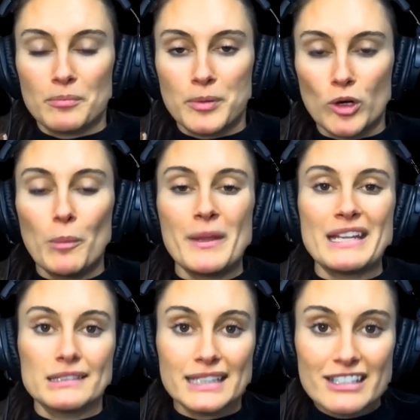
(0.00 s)
property
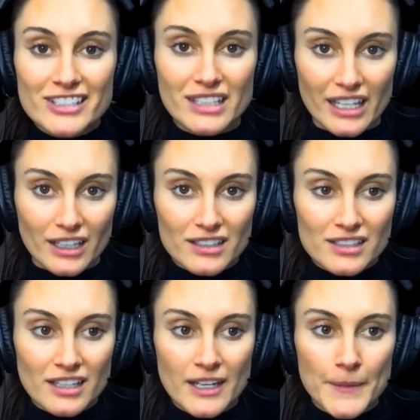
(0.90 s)
listings,
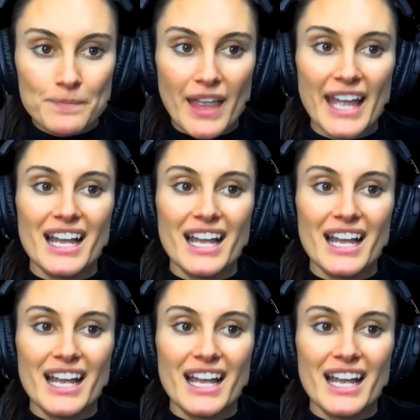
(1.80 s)
they